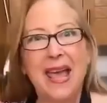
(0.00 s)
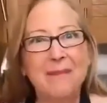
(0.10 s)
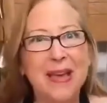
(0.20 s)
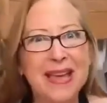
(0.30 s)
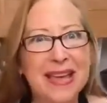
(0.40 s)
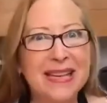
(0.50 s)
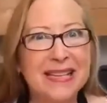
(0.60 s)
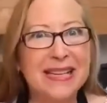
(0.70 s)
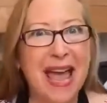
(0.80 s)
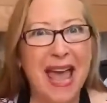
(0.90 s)
I am
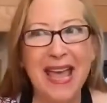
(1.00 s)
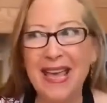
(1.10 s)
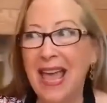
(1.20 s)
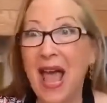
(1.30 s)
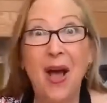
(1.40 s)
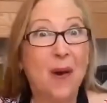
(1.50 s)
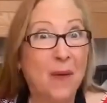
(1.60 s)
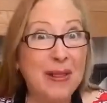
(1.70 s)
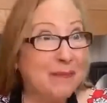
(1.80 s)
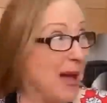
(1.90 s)
making today
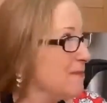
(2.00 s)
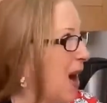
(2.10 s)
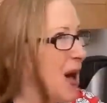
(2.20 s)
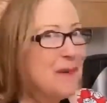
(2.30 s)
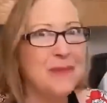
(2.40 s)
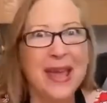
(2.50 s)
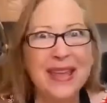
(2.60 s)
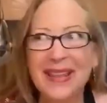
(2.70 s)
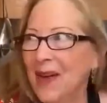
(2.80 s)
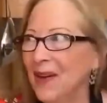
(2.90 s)
with my mom
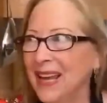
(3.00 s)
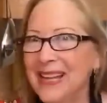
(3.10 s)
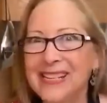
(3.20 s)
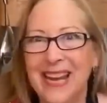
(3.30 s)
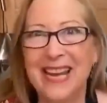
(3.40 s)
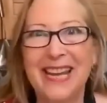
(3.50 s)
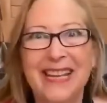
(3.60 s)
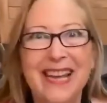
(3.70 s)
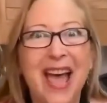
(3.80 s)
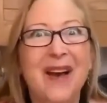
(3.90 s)
in her
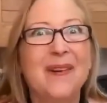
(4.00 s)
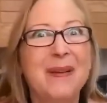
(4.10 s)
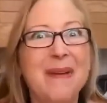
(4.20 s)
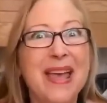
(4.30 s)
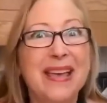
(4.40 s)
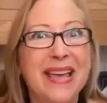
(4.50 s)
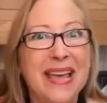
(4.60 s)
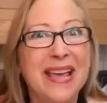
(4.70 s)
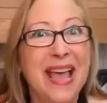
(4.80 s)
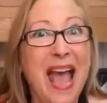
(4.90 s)
kitchen. We're
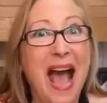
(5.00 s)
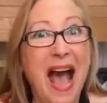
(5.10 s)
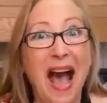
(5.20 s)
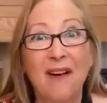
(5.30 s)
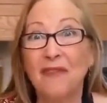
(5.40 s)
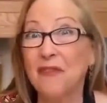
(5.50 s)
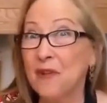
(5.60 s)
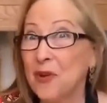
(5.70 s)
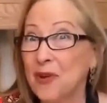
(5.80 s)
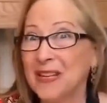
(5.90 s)
making our
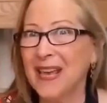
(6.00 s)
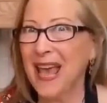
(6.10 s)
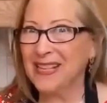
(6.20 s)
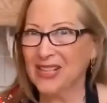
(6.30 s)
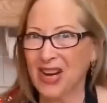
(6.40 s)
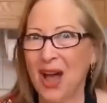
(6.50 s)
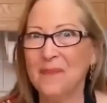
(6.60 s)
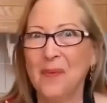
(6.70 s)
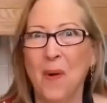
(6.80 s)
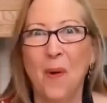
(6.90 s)
fruit
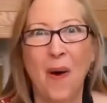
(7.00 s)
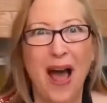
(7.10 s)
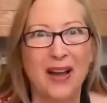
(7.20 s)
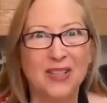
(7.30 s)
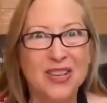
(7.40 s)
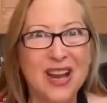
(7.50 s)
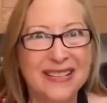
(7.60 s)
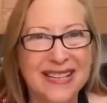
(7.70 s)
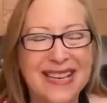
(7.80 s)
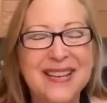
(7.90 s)
ketchup or our
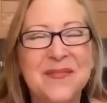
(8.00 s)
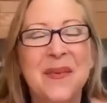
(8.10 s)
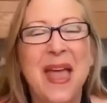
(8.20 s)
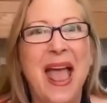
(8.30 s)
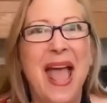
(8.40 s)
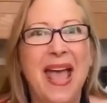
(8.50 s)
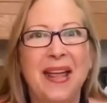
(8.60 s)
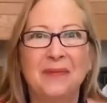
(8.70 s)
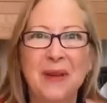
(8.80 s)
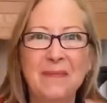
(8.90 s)
chutney,
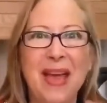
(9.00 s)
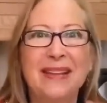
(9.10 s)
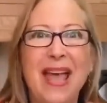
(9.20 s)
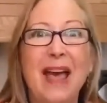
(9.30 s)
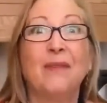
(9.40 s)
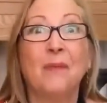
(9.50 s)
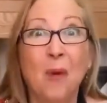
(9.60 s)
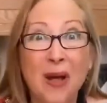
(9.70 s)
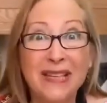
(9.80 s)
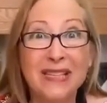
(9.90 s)
and we make that
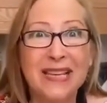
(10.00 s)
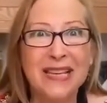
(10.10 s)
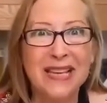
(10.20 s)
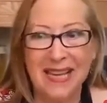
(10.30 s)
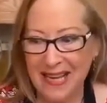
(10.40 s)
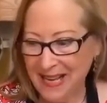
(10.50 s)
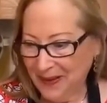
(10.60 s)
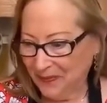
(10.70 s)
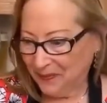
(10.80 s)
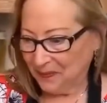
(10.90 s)
once a
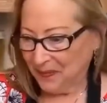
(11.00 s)
year